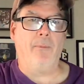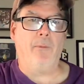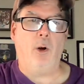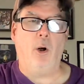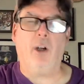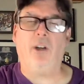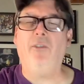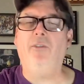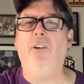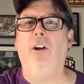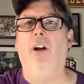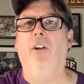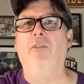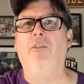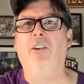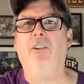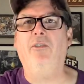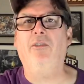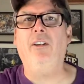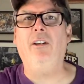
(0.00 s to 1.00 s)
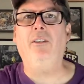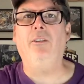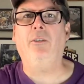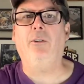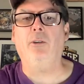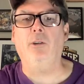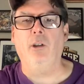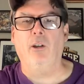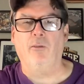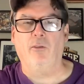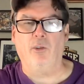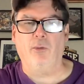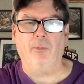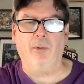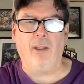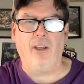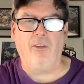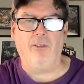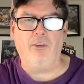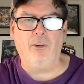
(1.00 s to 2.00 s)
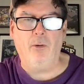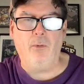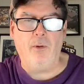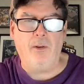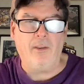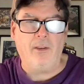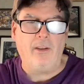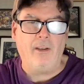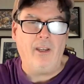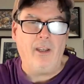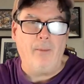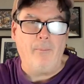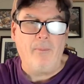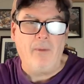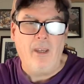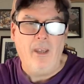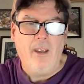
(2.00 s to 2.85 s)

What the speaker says: Arkansas, 16 turnovers, but they still won the game.